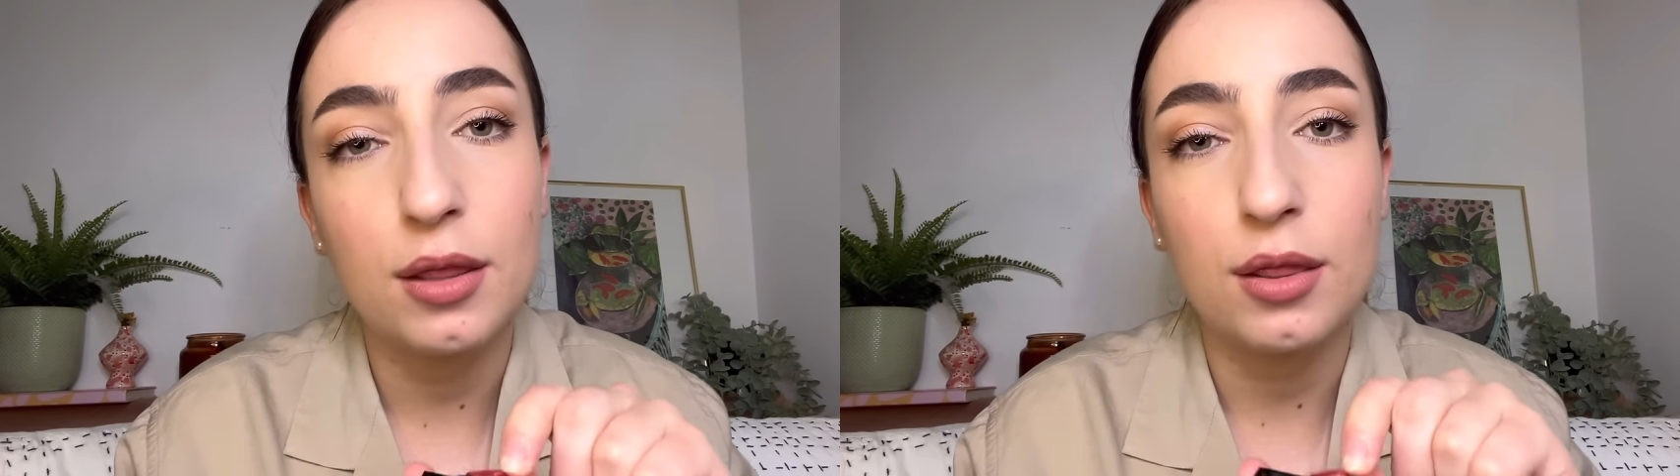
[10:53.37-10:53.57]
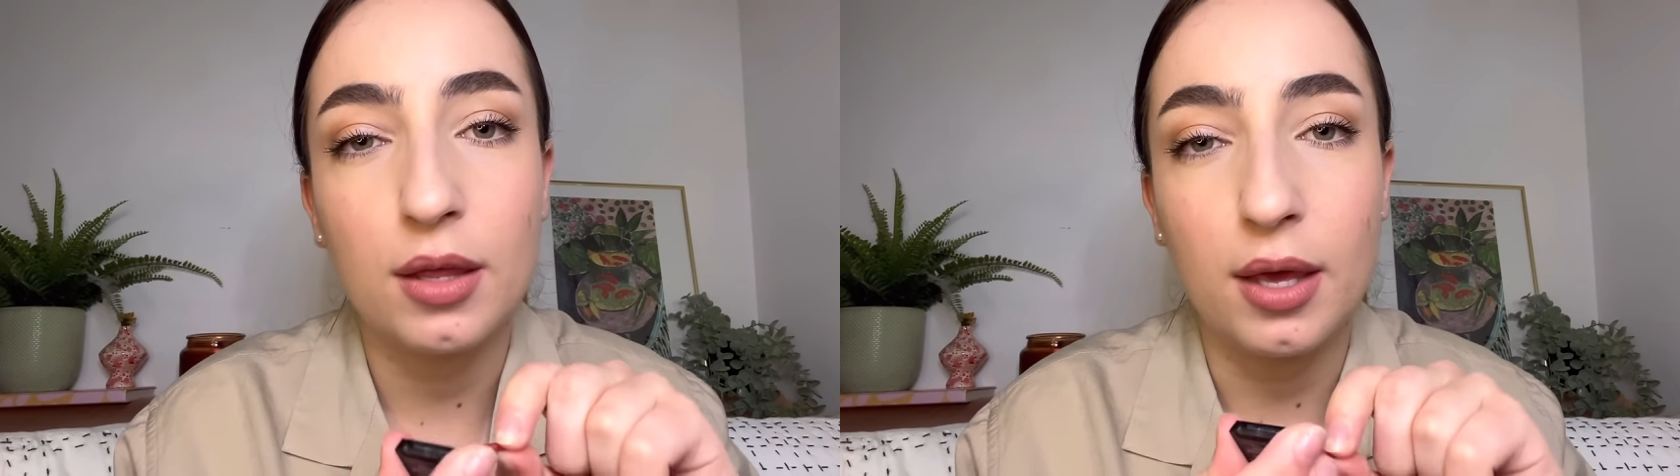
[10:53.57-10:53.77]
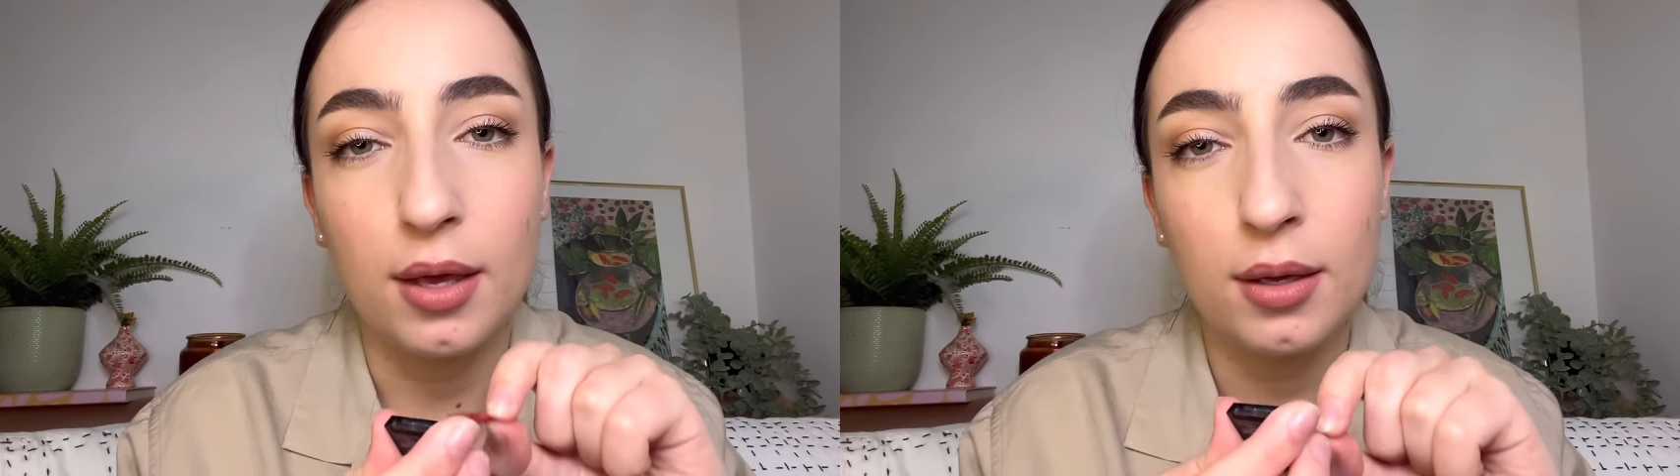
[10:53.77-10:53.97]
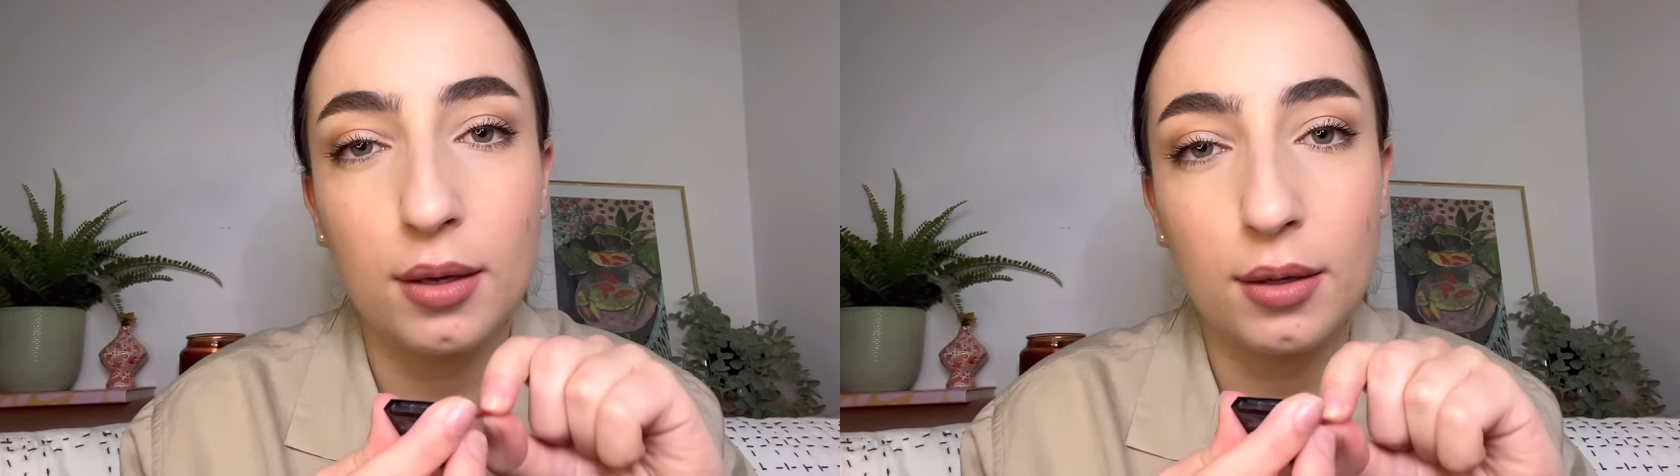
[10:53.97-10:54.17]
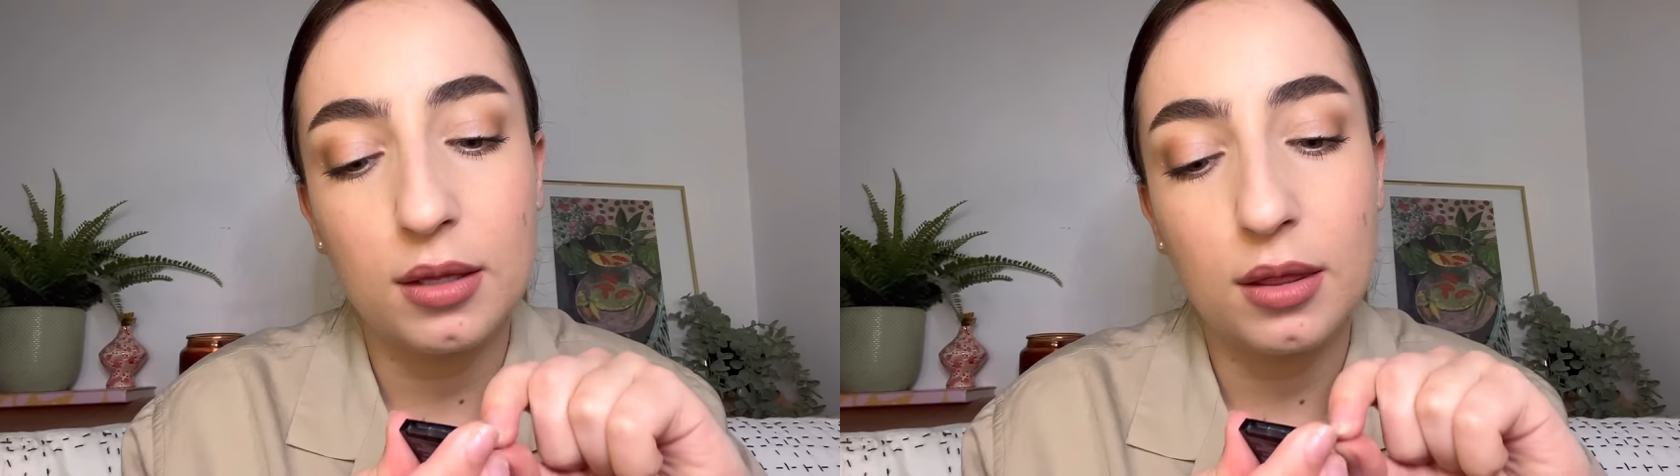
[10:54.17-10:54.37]

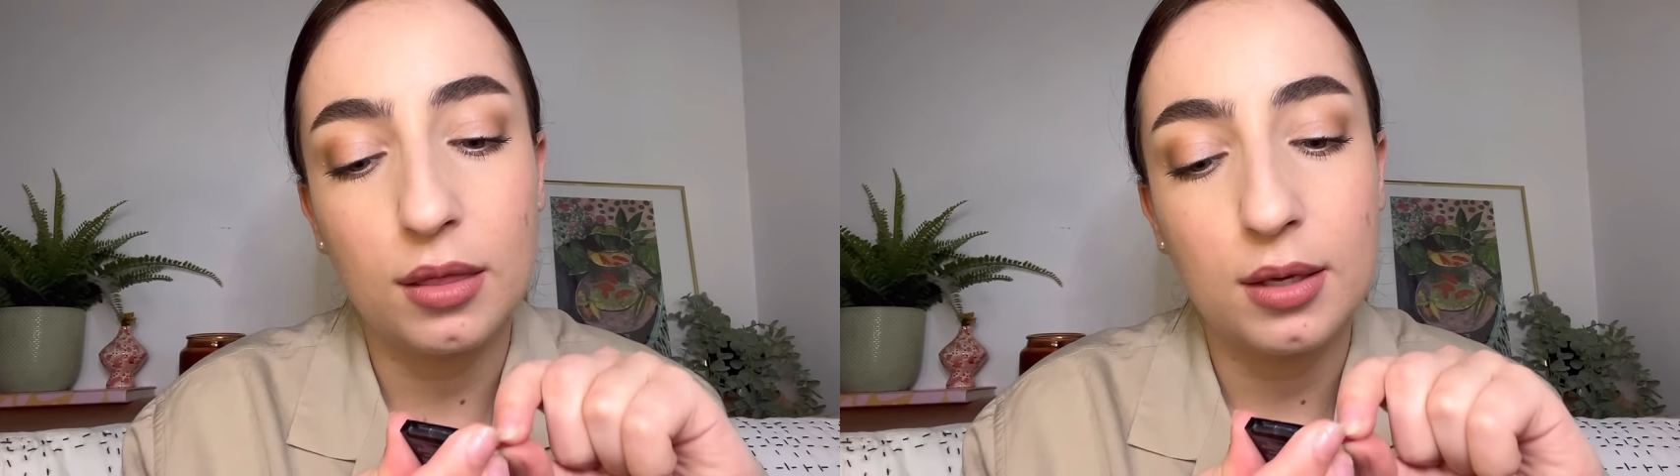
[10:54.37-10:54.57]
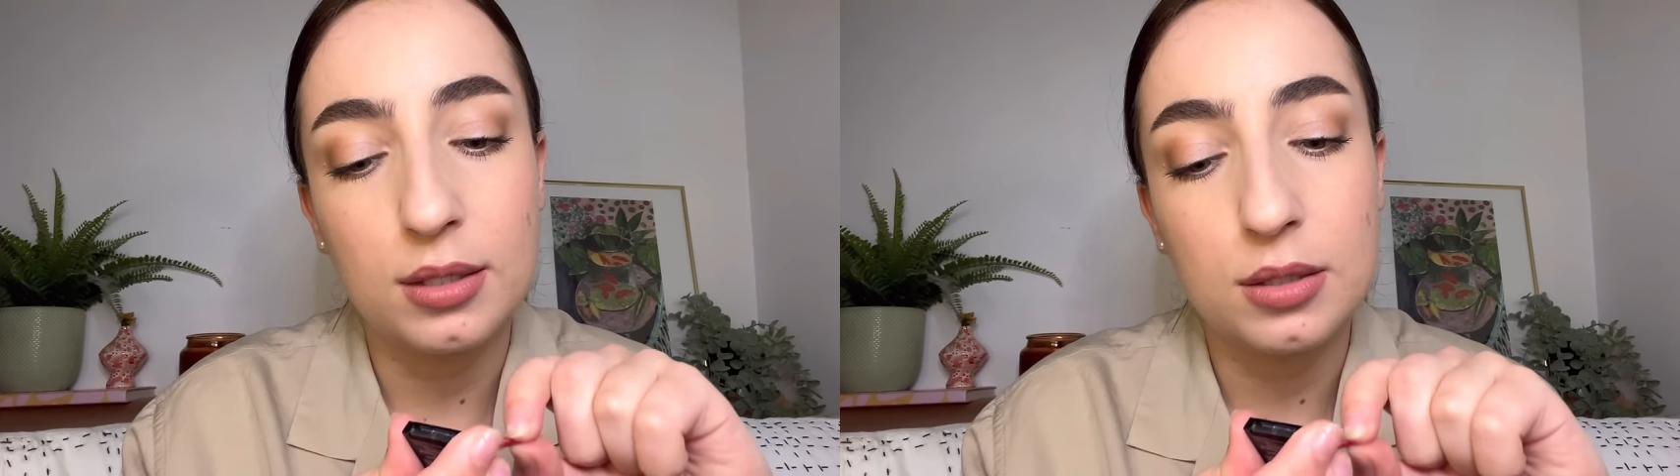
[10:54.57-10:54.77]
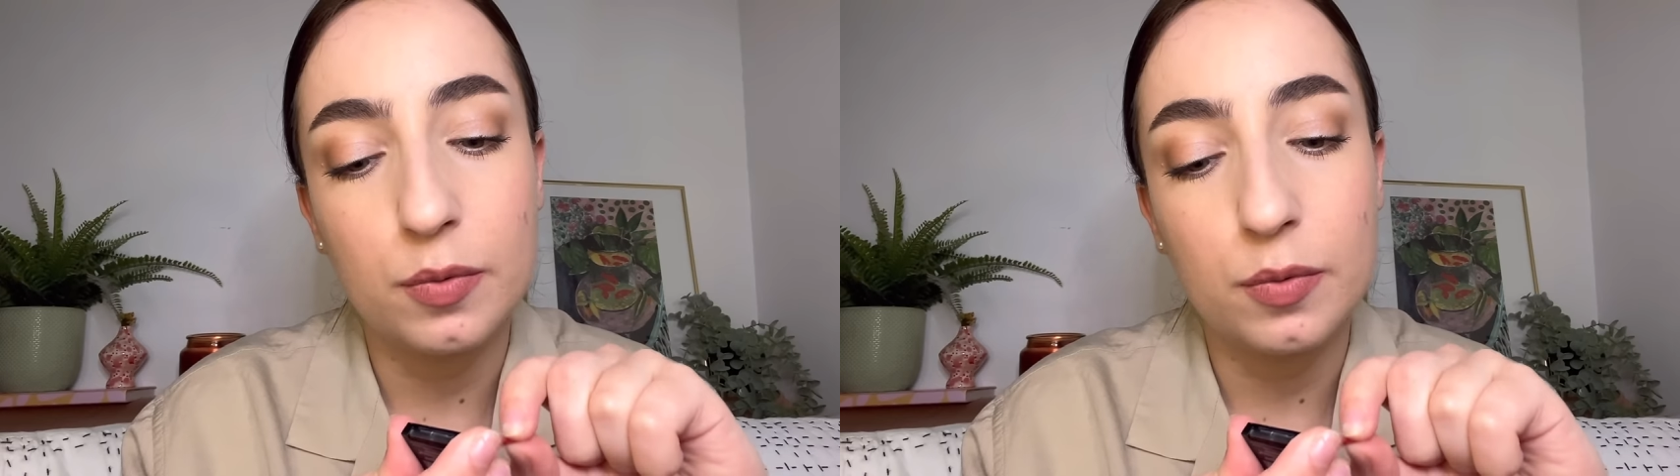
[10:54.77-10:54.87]
think that this